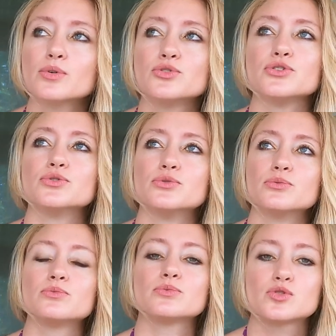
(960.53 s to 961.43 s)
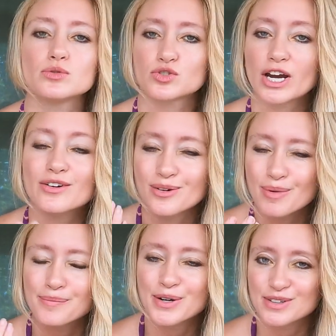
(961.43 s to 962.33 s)
will try to
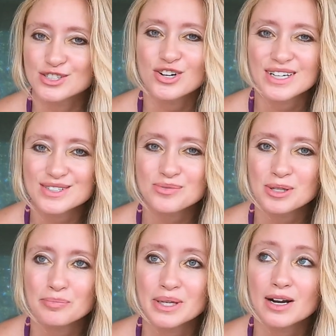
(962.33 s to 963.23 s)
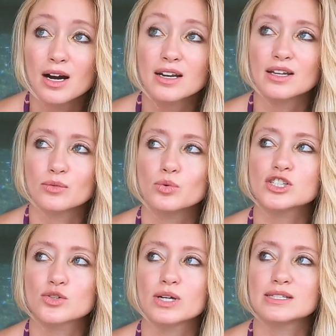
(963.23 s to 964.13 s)
remember the trails we've been on and
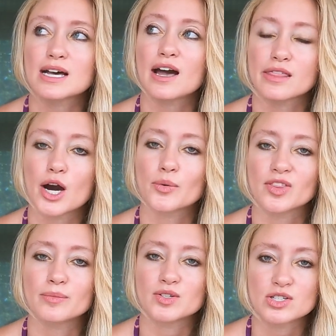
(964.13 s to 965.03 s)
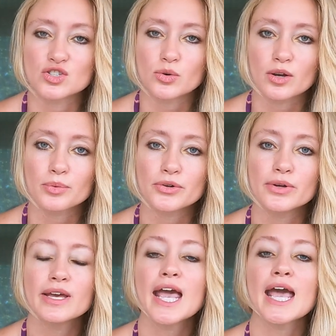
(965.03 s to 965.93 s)
which ones I thought were the most
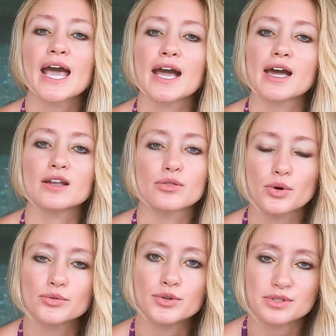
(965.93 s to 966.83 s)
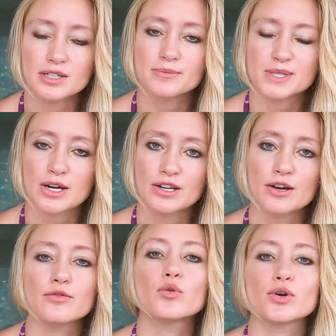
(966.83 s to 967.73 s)
enjoyable, and throw those clips on
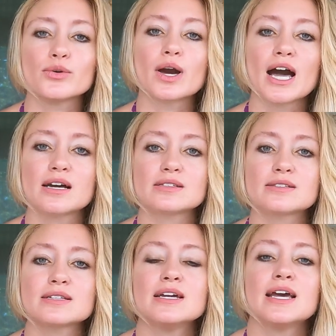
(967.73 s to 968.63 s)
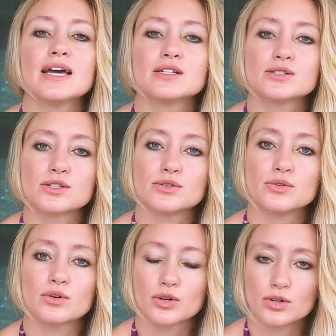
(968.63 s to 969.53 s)
here for you guys
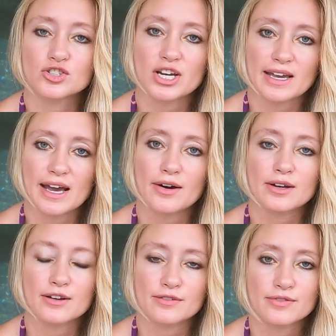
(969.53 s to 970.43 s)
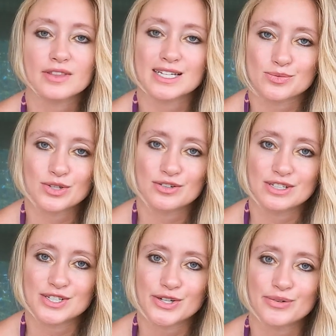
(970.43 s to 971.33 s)
to go check out if that's what you're
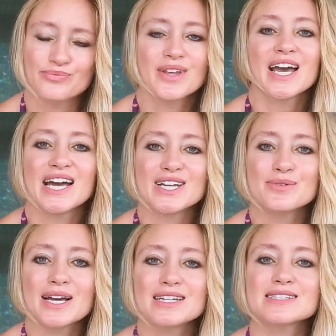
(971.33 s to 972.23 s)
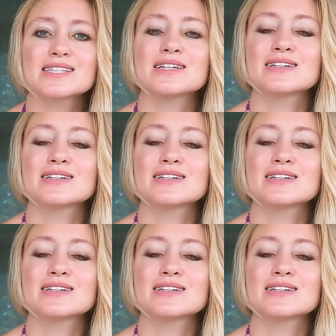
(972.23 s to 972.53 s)
into. Anyways,